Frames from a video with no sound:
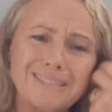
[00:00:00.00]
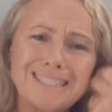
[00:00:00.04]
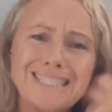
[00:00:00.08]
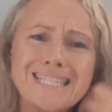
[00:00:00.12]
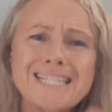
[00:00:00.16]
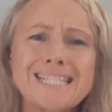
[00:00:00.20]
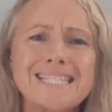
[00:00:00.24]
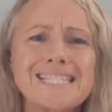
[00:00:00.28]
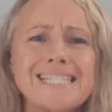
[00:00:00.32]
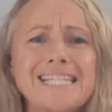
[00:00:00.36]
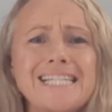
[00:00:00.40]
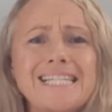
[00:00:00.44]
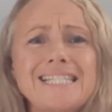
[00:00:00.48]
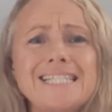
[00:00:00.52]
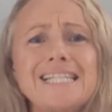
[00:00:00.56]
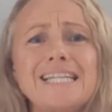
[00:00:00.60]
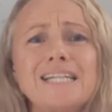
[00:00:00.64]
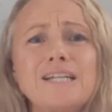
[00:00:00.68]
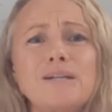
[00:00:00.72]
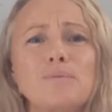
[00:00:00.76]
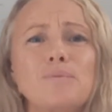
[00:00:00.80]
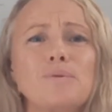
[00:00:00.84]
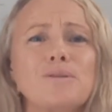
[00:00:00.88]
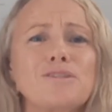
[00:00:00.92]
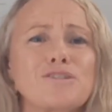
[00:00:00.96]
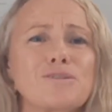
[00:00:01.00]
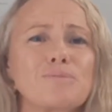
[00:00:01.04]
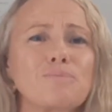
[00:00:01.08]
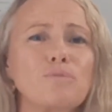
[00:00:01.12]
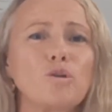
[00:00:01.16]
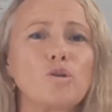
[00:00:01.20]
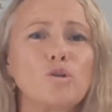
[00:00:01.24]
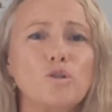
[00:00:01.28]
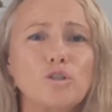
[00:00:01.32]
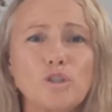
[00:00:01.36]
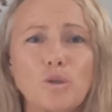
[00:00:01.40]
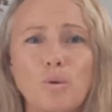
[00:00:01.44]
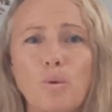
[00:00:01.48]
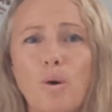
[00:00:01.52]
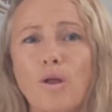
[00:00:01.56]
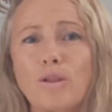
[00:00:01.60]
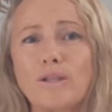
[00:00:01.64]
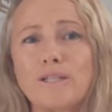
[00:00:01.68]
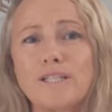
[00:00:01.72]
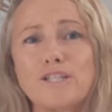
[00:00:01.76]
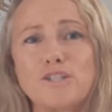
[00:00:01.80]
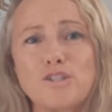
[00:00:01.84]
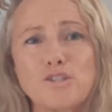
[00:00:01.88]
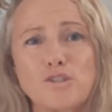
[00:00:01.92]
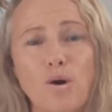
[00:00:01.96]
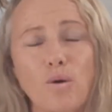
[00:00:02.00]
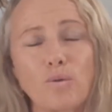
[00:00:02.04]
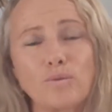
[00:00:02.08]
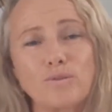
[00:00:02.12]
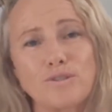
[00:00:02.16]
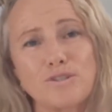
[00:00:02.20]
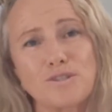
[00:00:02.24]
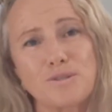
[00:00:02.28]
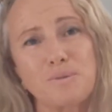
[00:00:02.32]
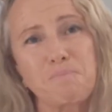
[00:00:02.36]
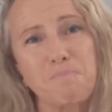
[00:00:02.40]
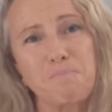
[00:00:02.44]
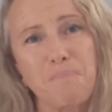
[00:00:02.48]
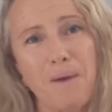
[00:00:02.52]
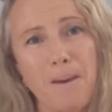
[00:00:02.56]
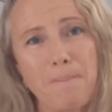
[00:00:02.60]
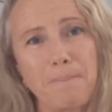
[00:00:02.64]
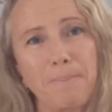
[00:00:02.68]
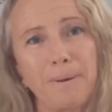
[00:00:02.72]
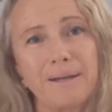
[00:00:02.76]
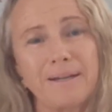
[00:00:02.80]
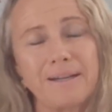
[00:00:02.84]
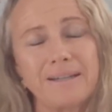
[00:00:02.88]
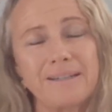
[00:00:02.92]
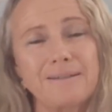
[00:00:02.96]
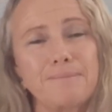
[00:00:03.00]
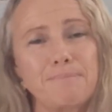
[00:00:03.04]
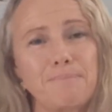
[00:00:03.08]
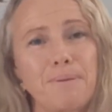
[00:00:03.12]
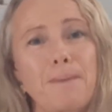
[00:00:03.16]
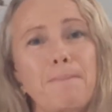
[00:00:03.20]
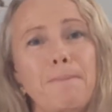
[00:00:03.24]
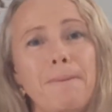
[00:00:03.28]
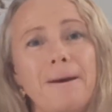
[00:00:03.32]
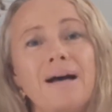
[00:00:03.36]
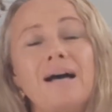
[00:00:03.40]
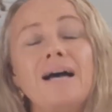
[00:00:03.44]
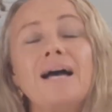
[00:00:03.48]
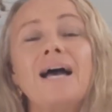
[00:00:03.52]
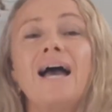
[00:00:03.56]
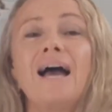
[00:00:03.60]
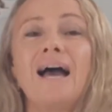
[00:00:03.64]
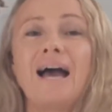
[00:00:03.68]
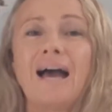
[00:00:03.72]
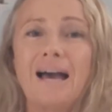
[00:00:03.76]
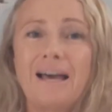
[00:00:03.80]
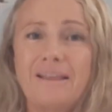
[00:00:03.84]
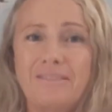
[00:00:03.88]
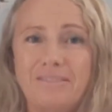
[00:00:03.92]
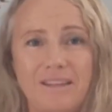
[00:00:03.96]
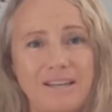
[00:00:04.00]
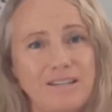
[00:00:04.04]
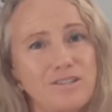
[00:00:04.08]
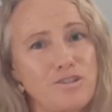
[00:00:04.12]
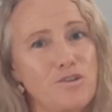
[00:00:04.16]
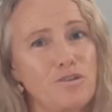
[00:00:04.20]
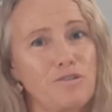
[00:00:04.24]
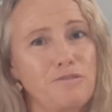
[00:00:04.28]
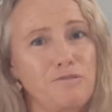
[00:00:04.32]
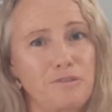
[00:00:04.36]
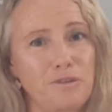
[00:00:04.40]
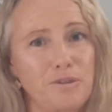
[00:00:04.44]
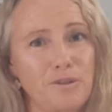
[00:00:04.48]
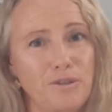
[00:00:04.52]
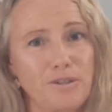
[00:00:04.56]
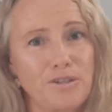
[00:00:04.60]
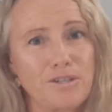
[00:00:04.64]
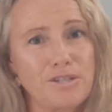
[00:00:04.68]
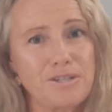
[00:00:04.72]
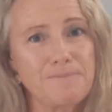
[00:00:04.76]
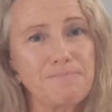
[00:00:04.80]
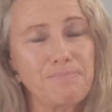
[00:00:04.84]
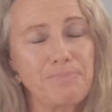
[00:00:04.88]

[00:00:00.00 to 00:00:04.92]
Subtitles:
Seasoning it with some good quality salt and some pepper, and there's your food.